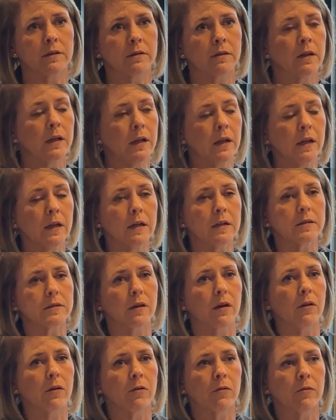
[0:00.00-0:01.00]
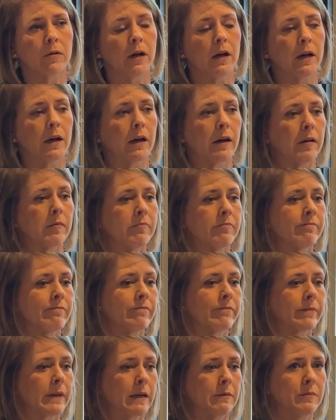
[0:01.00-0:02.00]
And so
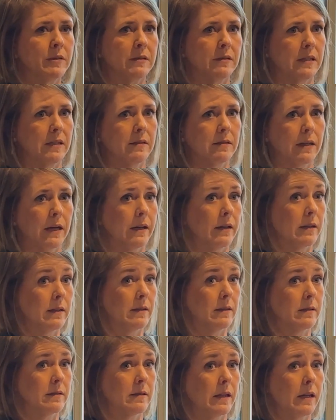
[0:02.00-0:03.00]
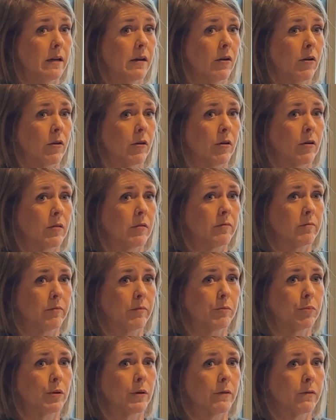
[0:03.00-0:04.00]
I'm just excited to see her
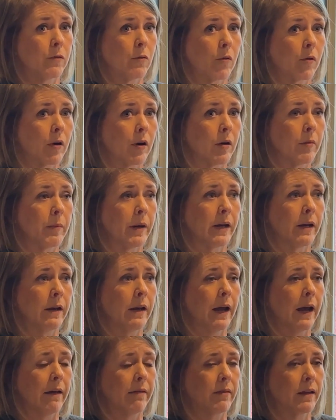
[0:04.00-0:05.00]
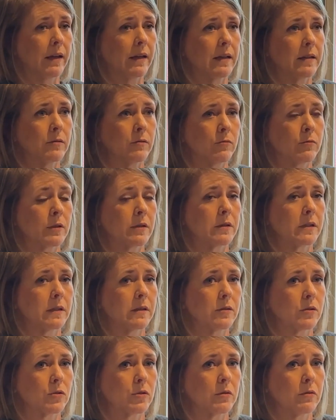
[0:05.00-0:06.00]
perform, and I think it
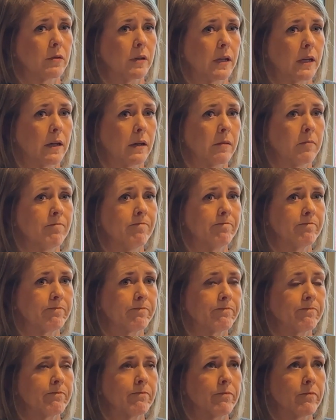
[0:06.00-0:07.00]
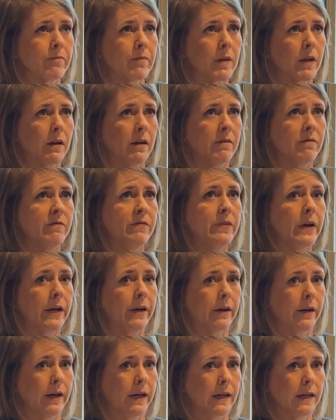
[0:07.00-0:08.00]
really is truly a
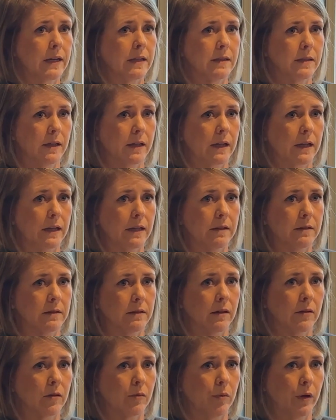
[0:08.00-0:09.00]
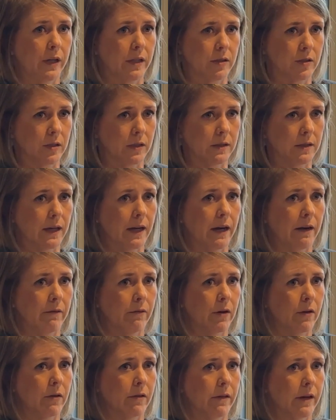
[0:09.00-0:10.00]
very Kentucky celebration to
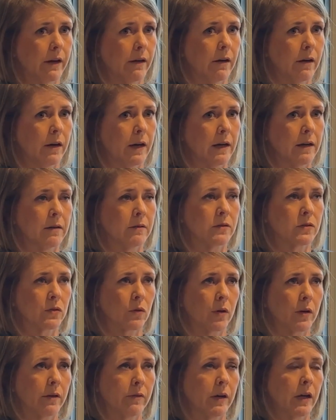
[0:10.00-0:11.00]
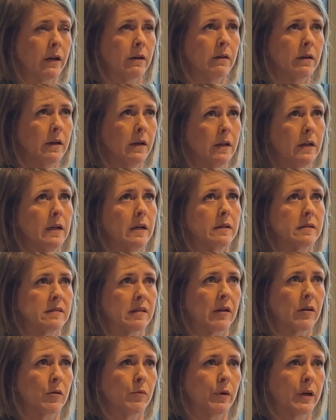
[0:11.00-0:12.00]
have her there, and sort of a
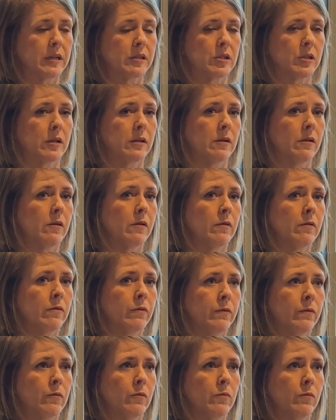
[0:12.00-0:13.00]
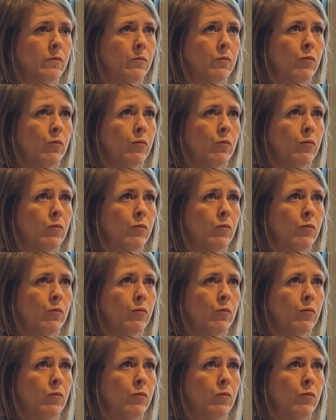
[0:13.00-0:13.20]
celebration of